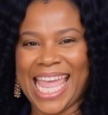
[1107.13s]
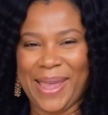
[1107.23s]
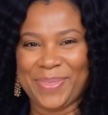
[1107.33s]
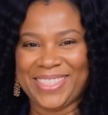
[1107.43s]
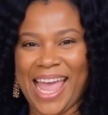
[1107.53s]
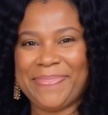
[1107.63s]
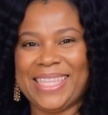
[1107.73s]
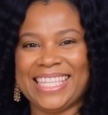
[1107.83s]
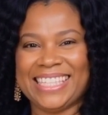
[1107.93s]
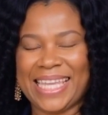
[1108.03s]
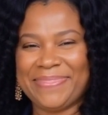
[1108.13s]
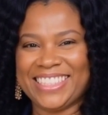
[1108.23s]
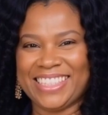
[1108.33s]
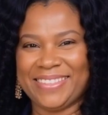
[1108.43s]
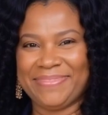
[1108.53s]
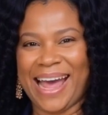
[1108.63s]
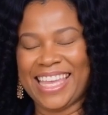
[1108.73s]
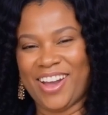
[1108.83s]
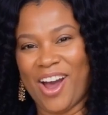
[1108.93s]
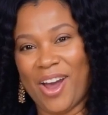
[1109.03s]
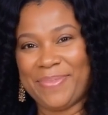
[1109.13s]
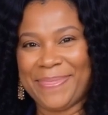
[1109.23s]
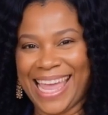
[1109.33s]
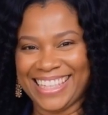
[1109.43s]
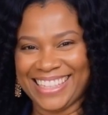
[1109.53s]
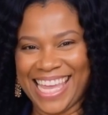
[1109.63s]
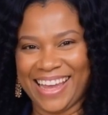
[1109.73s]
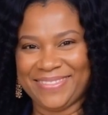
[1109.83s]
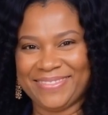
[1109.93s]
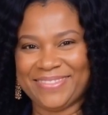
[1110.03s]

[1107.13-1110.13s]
and without being limited by your own bank account.